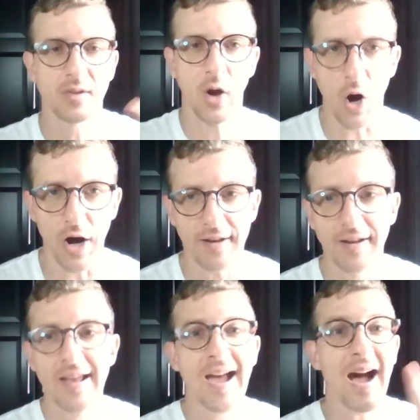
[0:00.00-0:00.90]
All right.
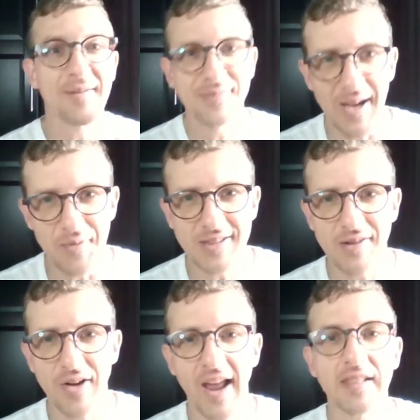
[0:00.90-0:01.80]
I'm done with
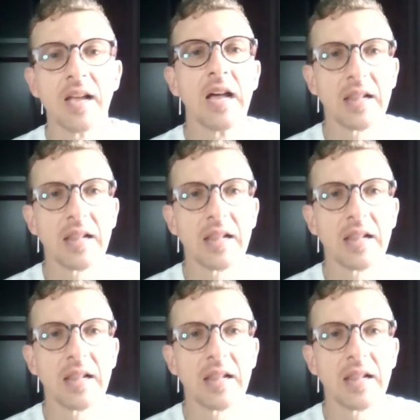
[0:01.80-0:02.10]
the rant.